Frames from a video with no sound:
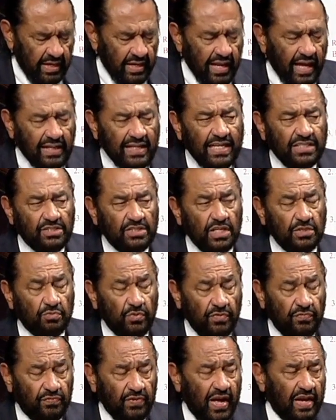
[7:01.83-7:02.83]
Now let's just
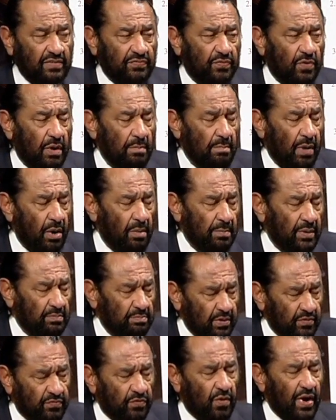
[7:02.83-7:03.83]
reflect for a moment
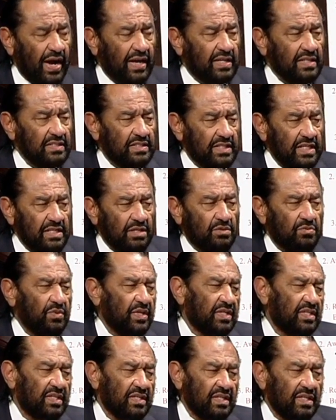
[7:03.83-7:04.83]
before I continue
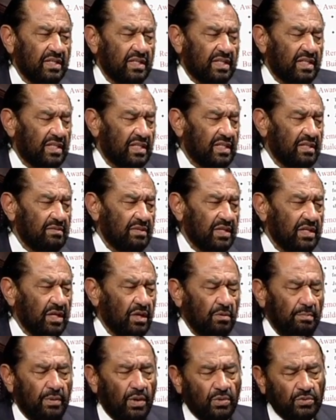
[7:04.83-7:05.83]
with the
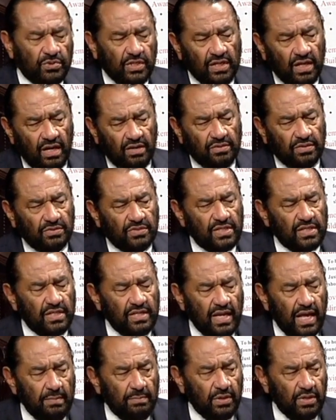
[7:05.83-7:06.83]
Gilbos and others in the
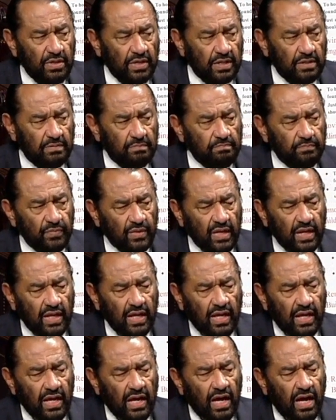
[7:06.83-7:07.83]
neighborhood
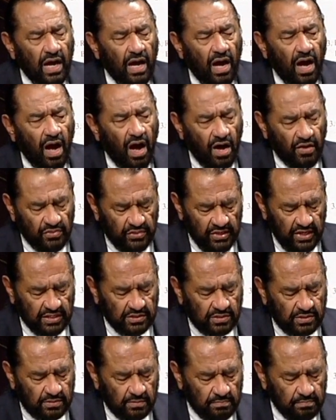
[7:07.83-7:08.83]
on
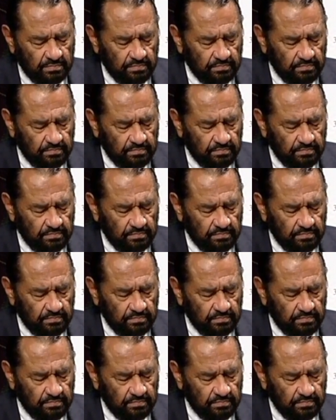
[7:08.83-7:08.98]
this.